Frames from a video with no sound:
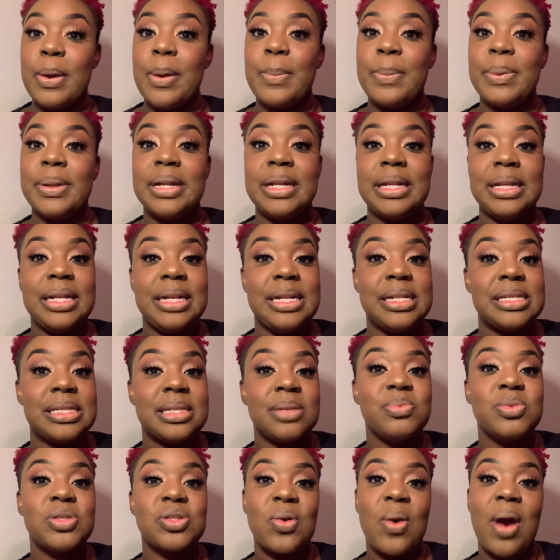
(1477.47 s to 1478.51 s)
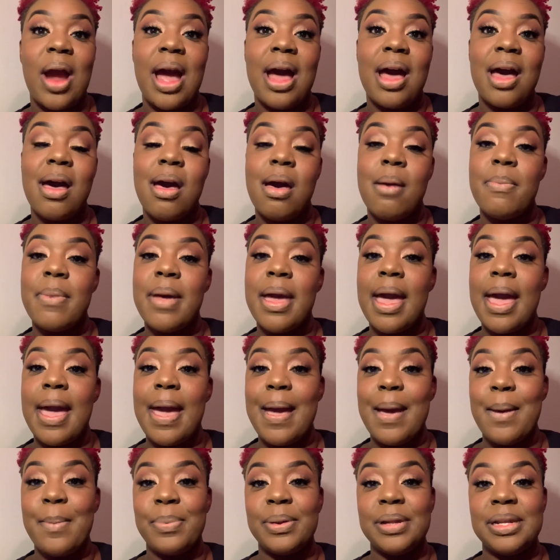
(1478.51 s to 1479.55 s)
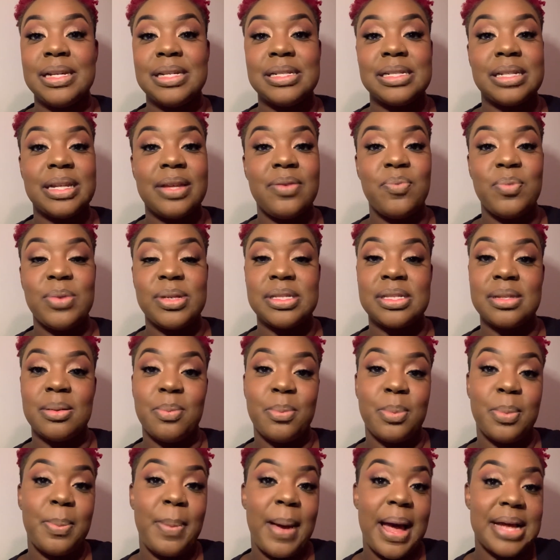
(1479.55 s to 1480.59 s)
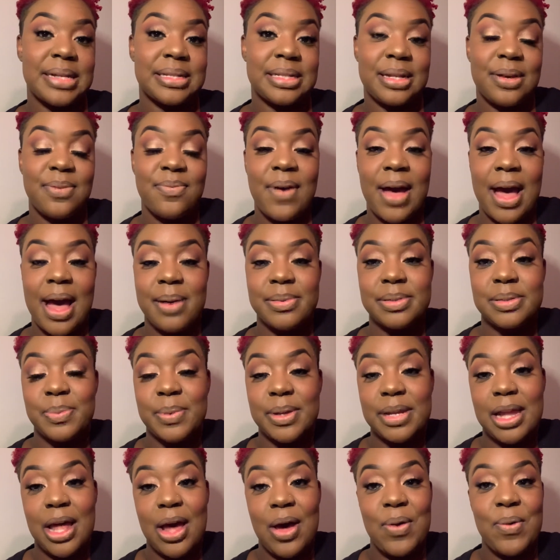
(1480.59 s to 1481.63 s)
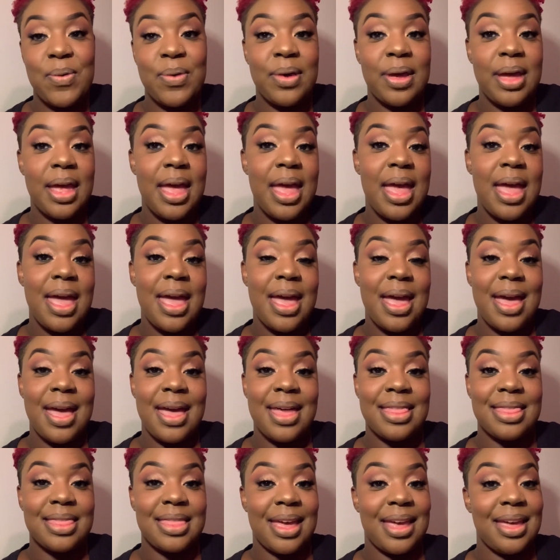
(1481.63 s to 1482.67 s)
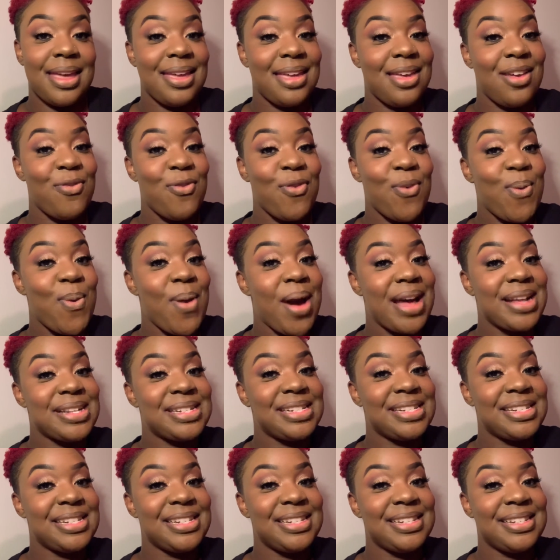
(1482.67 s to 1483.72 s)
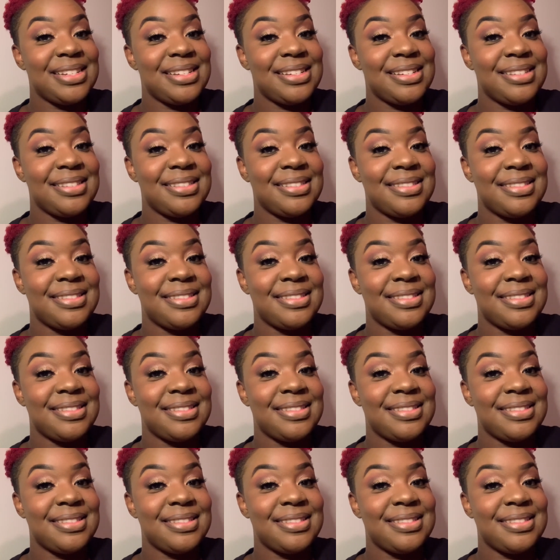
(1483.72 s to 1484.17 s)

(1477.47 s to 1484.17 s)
please subscribe and please leave me some positive vibes below. Thank you for watching.